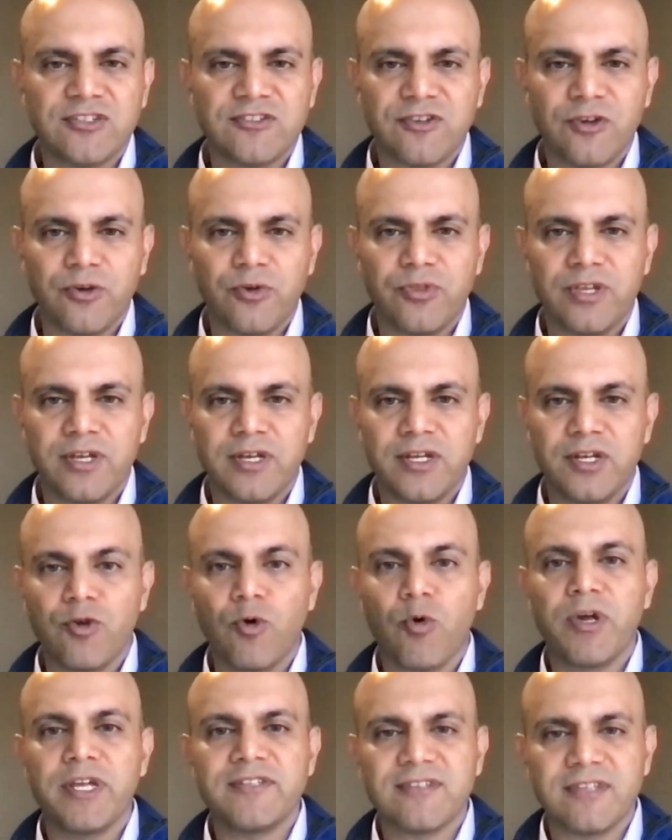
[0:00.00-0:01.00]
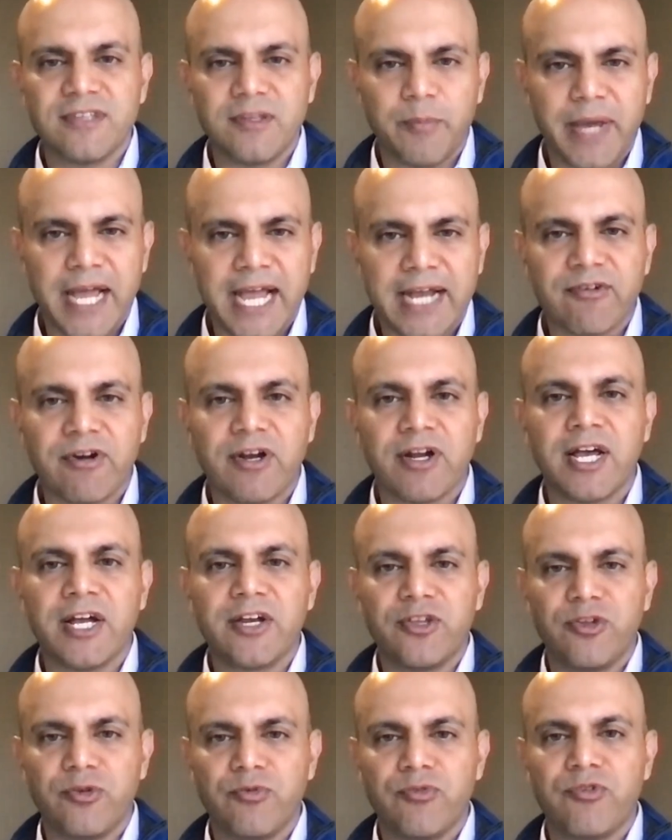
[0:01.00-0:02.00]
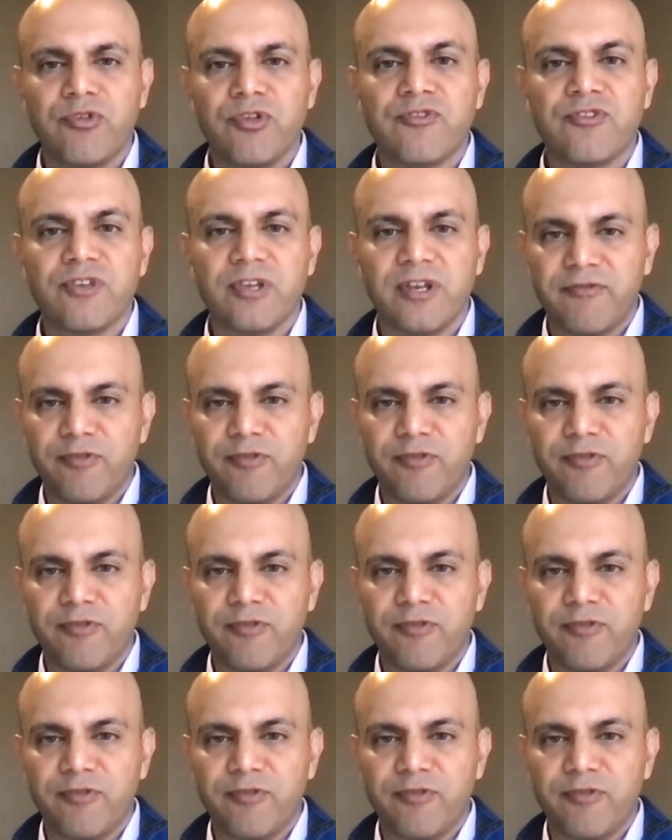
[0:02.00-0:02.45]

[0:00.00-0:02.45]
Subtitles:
So the noise in the background, how do you reduce it?